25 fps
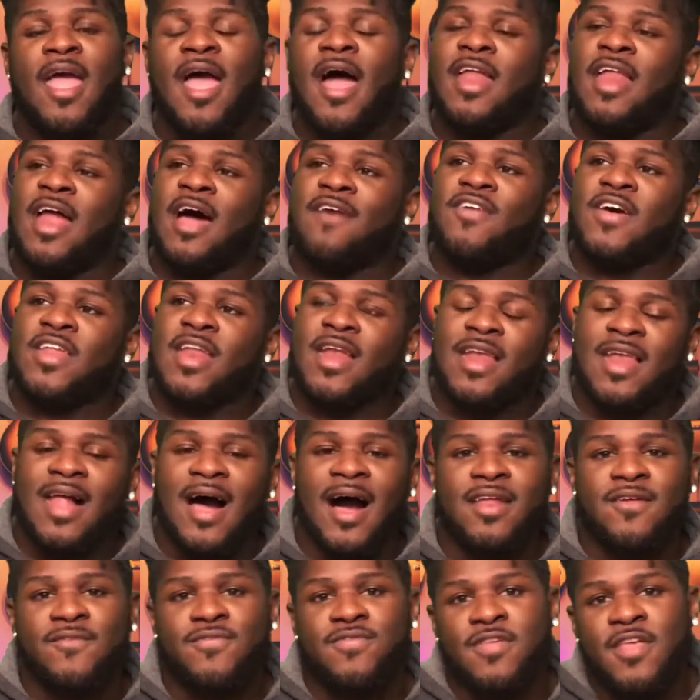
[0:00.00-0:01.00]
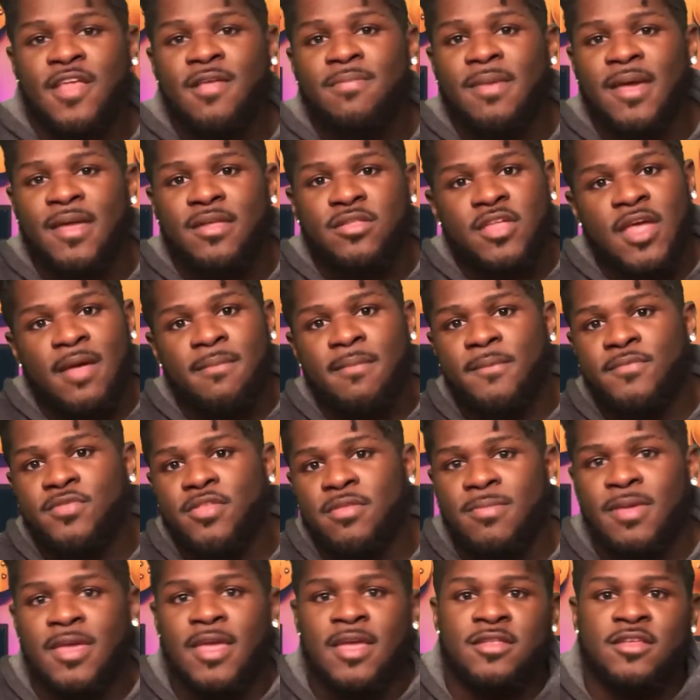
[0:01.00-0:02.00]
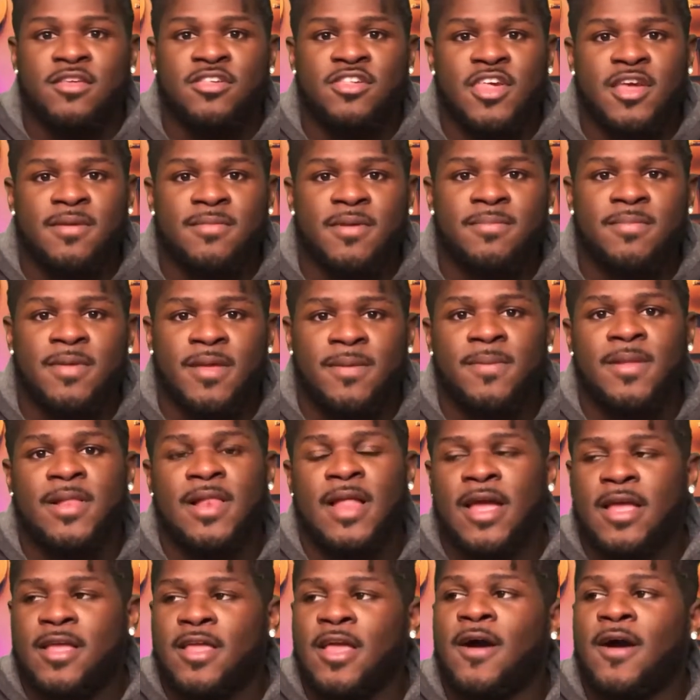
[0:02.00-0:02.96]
And I've had a lot of teammates come up to me in the gym and be like,